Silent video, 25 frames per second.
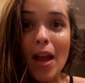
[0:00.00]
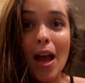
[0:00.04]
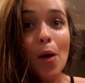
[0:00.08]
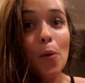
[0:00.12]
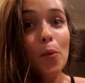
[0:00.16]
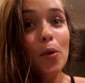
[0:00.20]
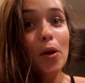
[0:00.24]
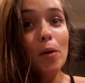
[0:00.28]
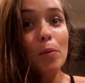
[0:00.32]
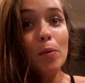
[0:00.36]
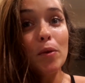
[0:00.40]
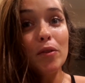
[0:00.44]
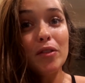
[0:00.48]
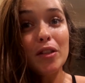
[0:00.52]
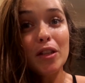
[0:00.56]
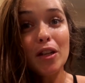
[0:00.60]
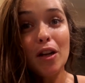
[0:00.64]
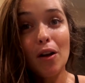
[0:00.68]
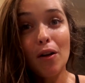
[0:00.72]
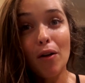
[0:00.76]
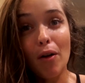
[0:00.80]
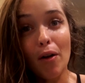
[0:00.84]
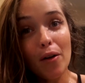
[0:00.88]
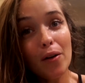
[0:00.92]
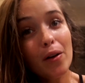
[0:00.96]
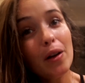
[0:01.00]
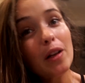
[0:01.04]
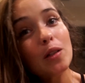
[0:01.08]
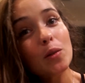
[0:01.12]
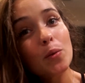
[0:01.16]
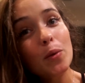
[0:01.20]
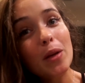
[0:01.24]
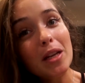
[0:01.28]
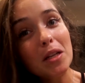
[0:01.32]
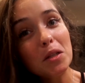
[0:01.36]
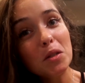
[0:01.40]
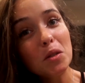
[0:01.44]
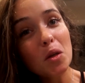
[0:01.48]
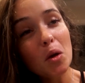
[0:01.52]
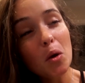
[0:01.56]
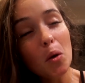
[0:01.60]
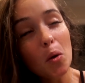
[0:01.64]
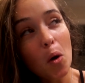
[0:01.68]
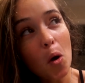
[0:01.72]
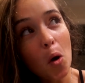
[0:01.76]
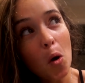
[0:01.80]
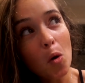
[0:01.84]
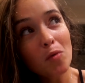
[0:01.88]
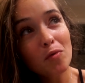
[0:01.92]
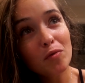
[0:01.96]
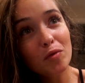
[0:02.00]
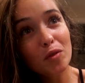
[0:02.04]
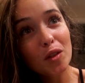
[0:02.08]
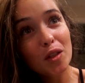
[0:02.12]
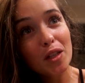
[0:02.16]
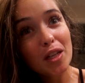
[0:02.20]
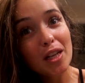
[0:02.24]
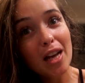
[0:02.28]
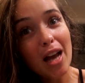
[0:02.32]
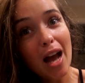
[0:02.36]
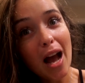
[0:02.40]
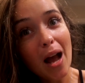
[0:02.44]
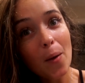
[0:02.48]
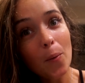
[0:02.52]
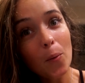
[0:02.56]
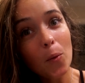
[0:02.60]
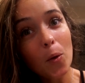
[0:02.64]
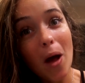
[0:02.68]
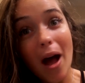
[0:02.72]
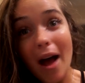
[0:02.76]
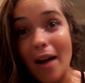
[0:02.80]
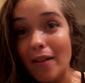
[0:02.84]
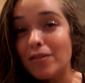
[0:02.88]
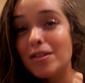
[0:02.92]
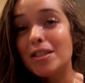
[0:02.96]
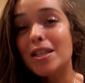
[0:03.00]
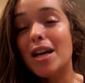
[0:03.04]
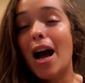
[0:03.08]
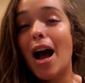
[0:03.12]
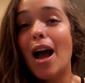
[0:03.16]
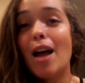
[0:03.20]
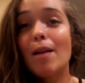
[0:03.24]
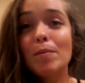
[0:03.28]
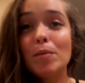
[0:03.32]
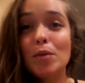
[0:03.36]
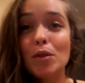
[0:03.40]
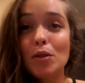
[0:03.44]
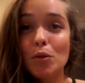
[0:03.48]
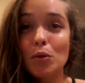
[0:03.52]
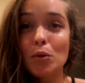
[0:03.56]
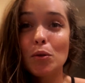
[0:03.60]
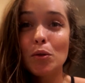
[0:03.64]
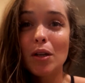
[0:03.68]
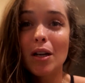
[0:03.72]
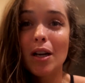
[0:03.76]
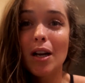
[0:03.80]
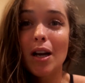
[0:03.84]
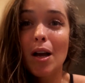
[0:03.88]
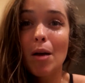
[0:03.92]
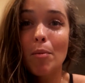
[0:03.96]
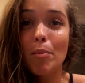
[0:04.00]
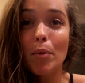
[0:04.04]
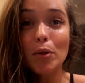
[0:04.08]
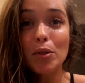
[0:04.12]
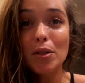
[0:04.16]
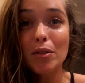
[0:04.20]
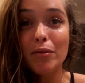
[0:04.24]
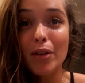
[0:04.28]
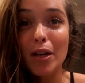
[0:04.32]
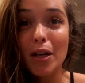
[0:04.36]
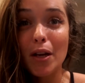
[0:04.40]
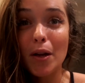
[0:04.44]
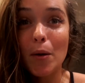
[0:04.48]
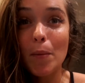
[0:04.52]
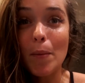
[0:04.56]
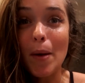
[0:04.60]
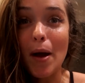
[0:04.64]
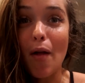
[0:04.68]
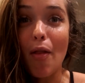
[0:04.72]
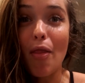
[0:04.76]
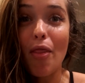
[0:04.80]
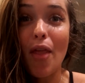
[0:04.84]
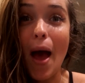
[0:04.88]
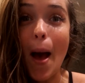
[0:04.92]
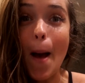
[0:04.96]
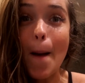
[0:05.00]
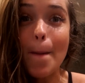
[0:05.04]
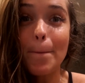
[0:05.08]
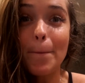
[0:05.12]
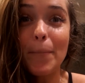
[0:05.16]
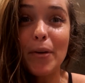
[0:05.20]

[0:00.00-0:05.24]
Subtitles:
We are moving to Colorado next week, so hopefully I will have time to post a video about that,